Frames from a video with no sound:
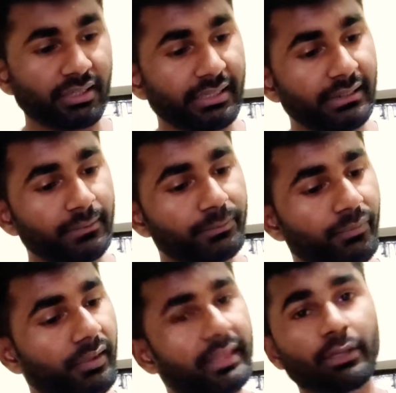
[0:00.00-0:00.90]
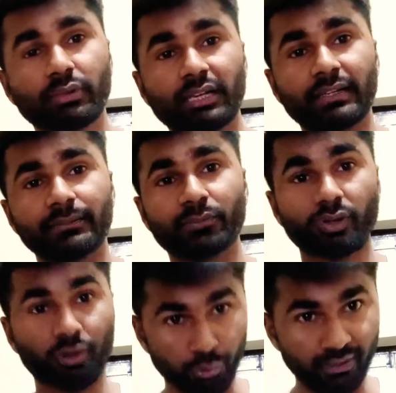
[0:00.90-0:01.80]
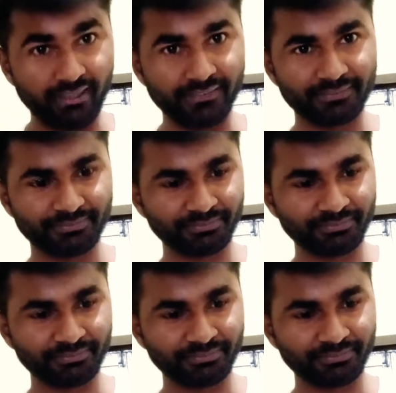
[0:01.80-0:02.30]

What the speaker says: in New Delhi, okay.